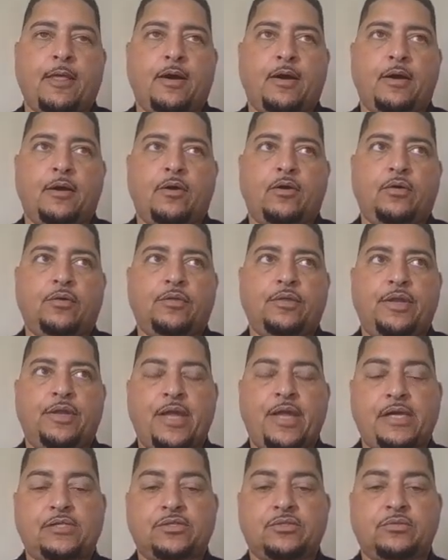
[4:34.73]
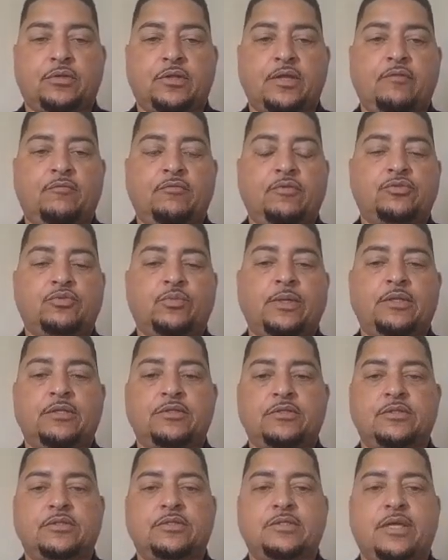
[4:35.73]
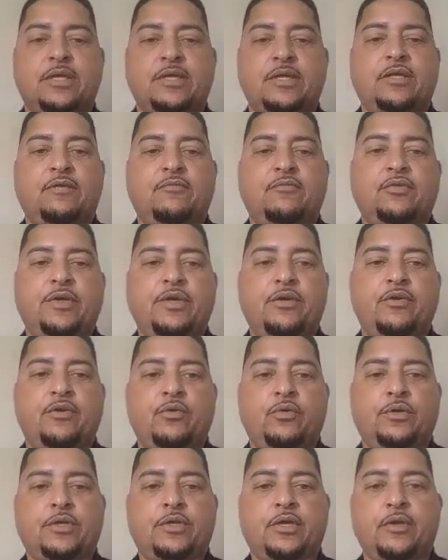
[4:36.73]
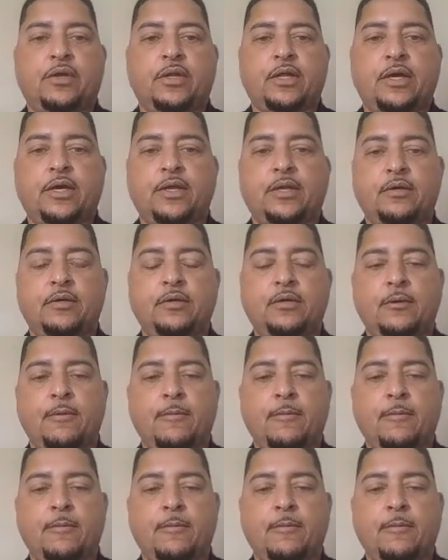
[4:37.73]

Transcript: on the national level as well as the state level here in North Carolina.